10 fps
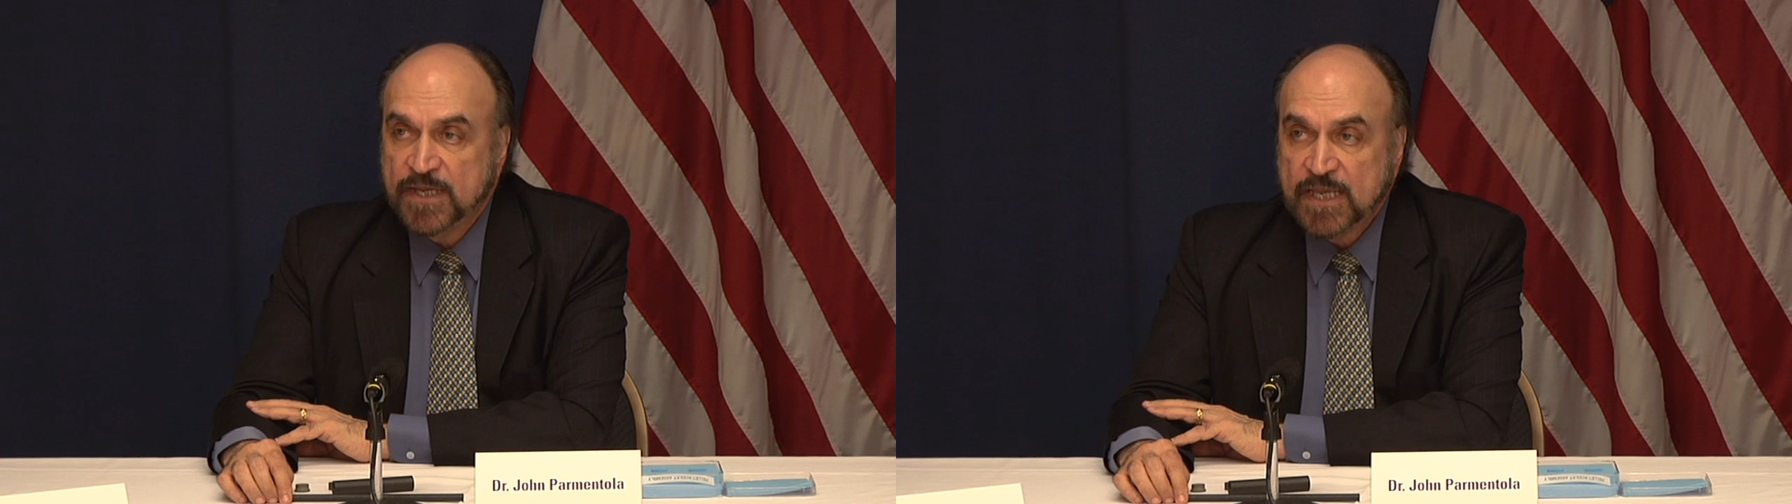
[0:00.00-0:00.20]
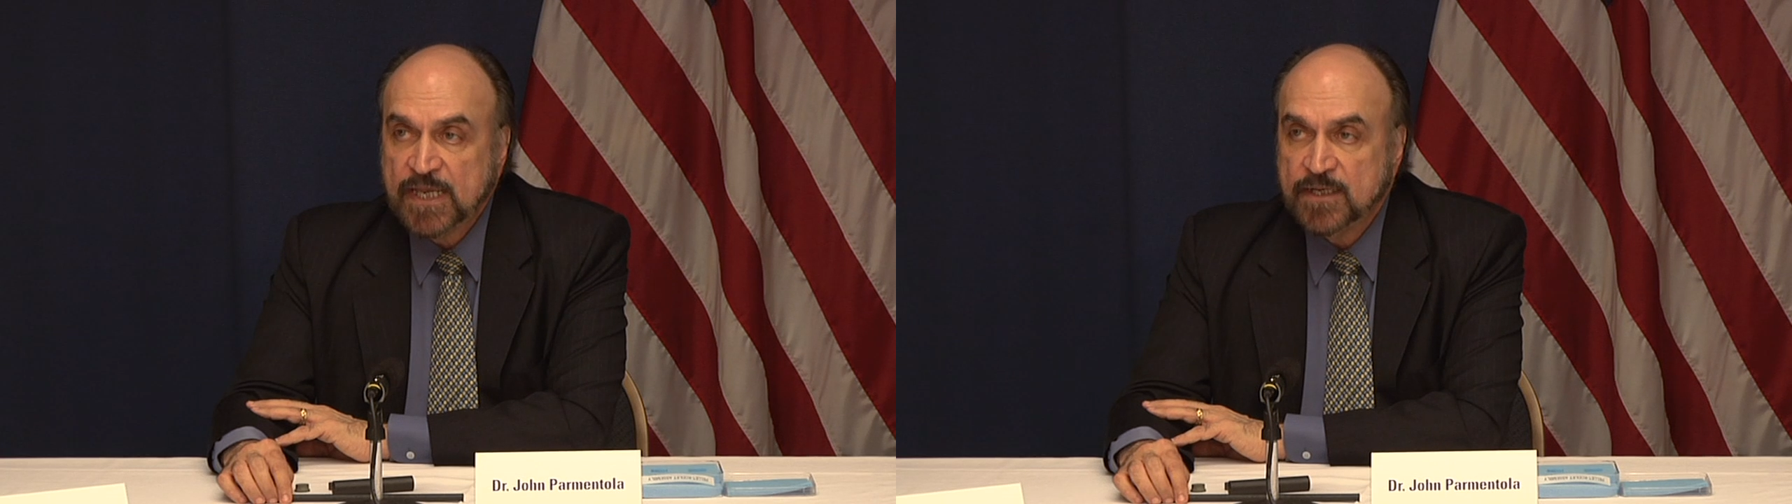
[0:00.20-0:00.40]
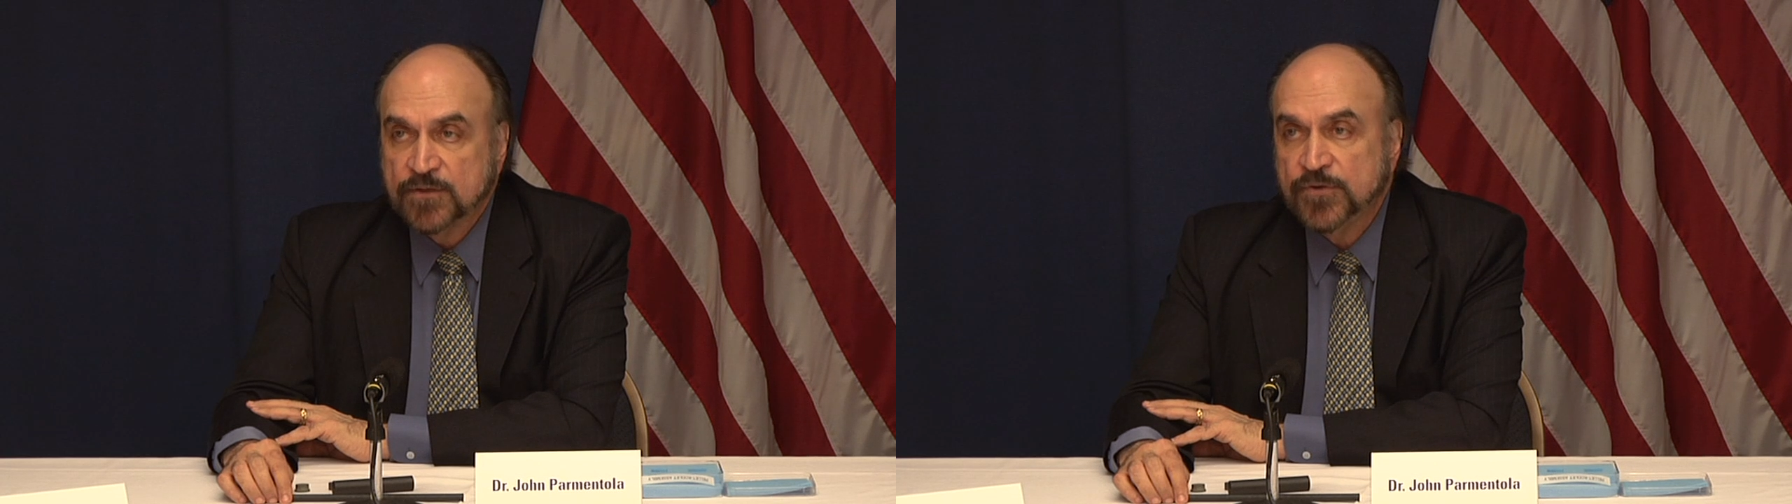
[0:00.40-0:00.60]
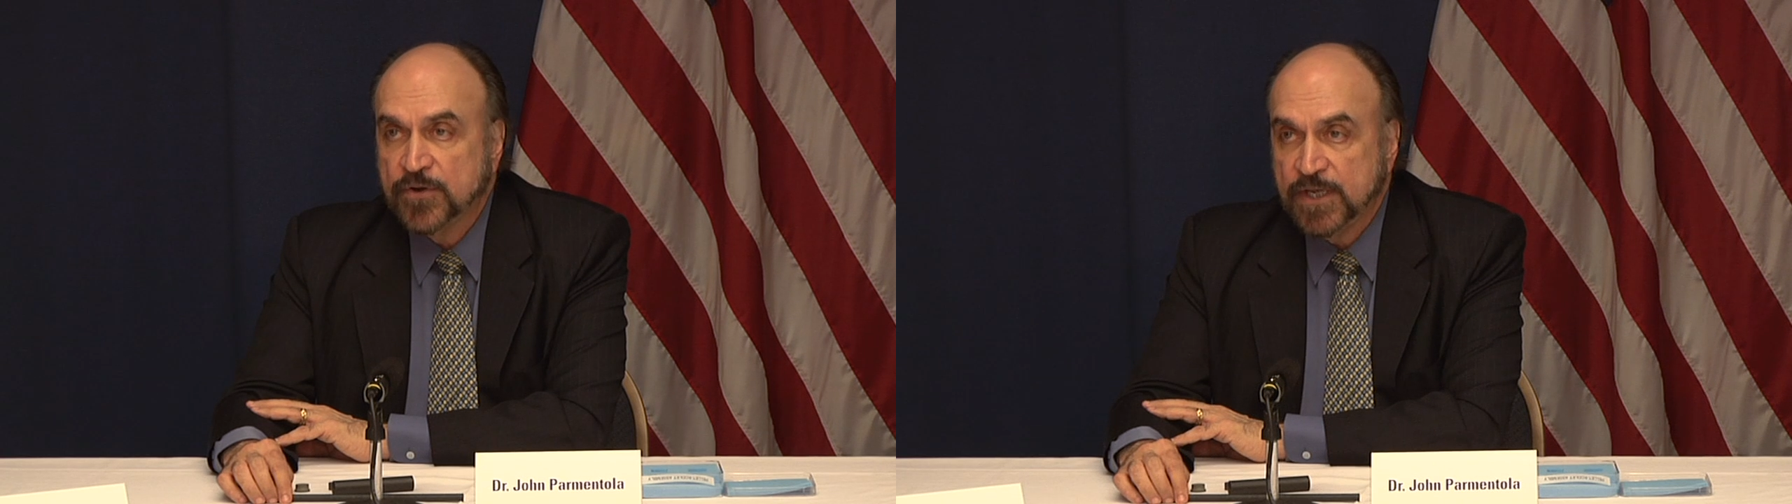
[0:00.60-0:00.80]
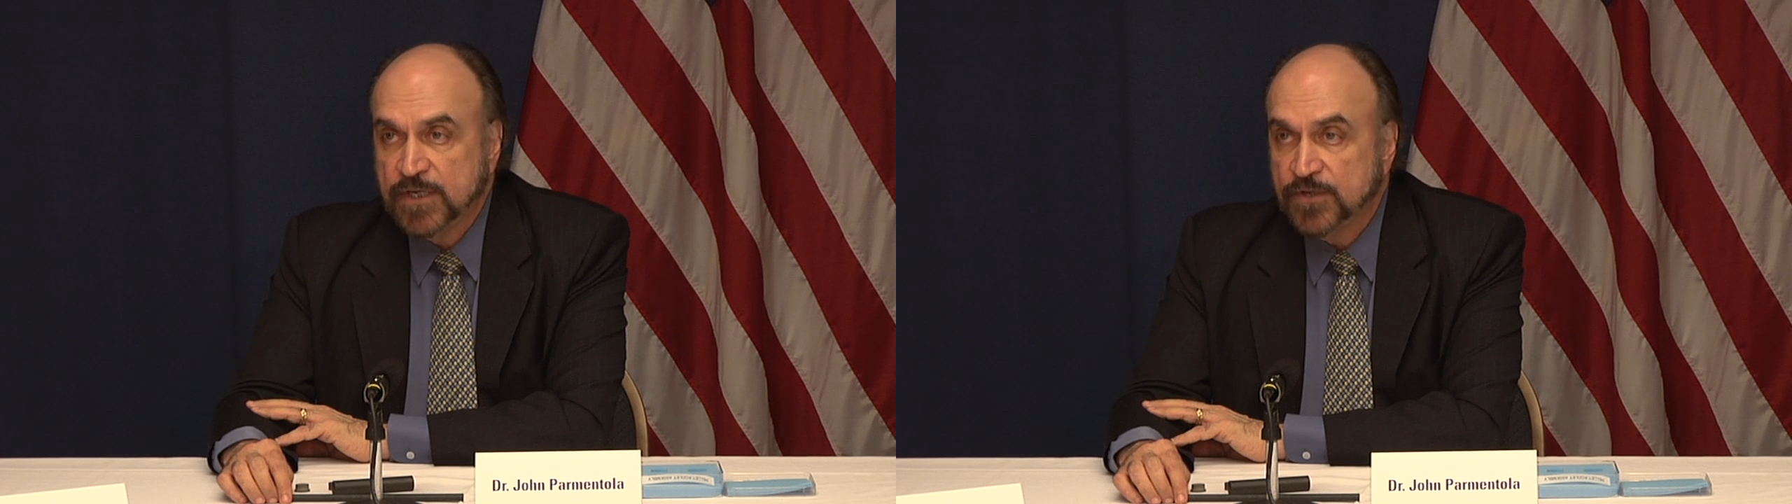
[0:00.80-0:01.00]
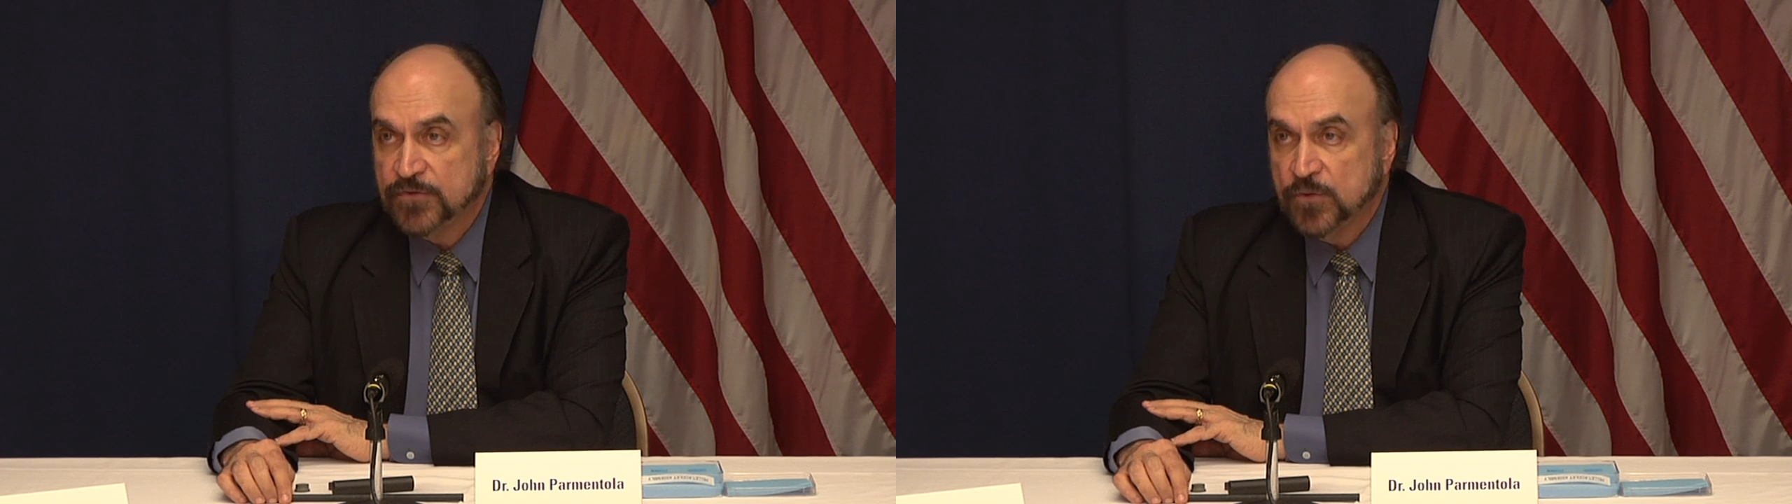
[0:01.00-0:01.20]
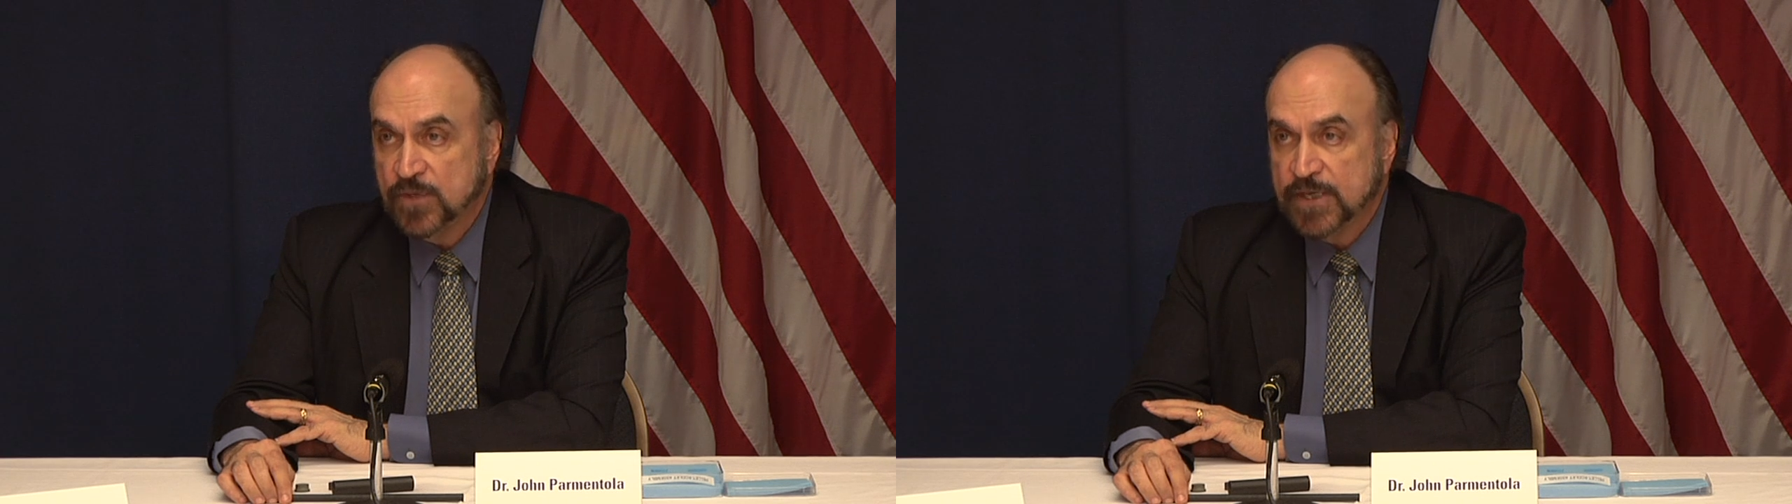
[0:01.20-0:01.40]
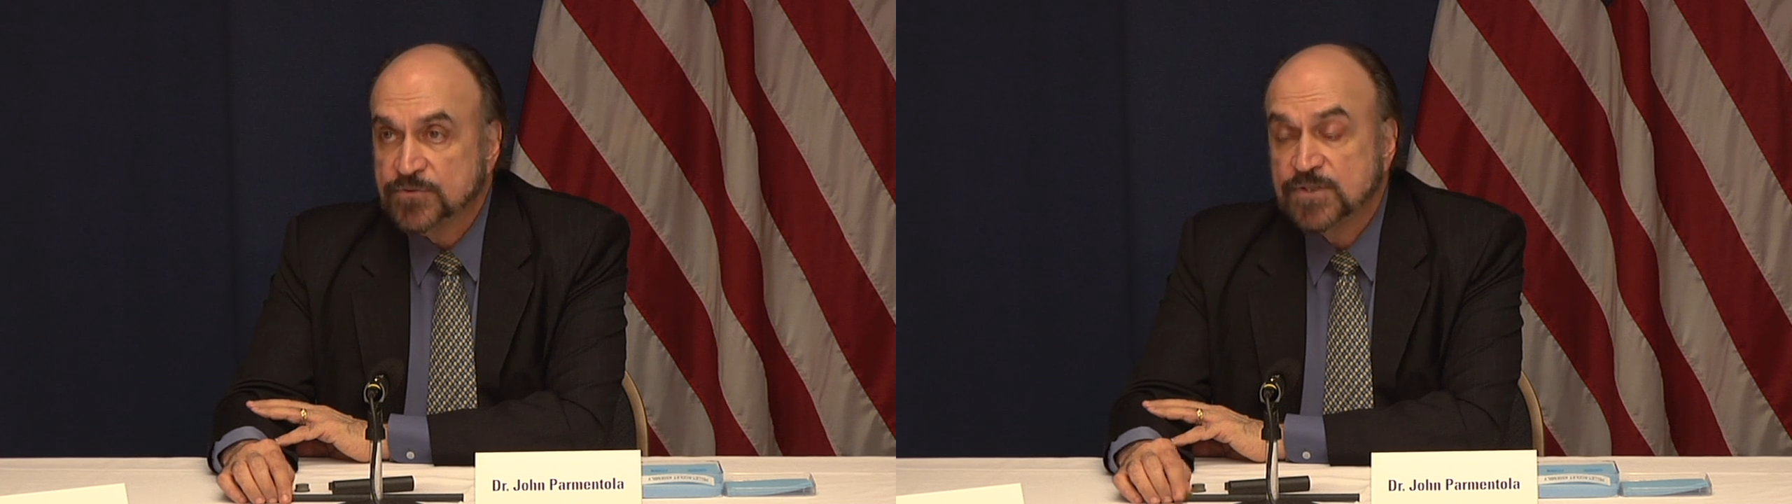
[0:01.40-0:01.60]
heat and turning it into
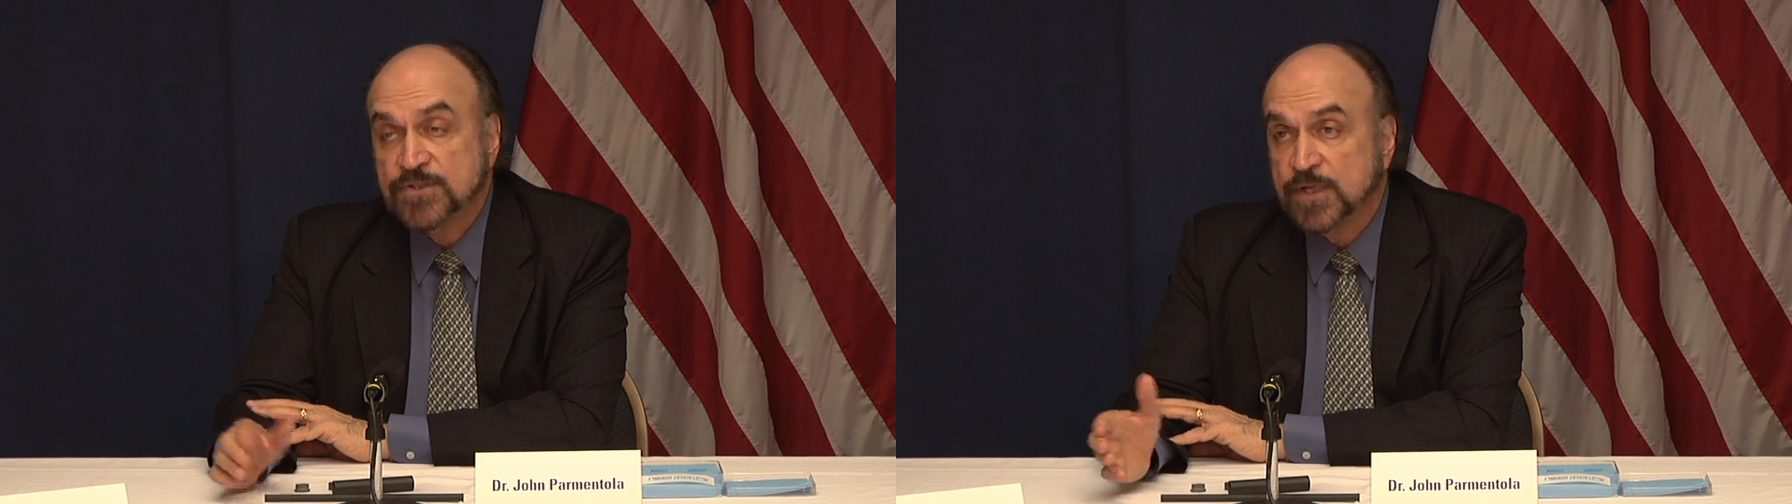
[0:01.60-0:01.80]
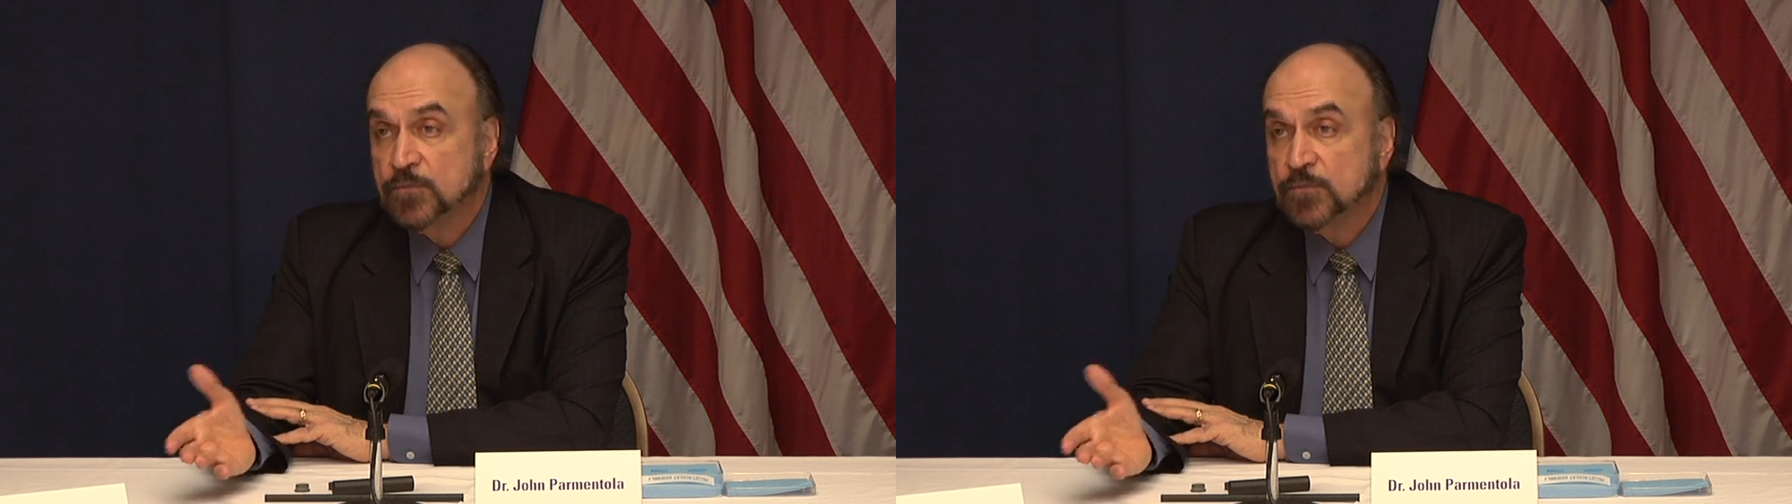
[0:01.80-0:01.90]
electricity,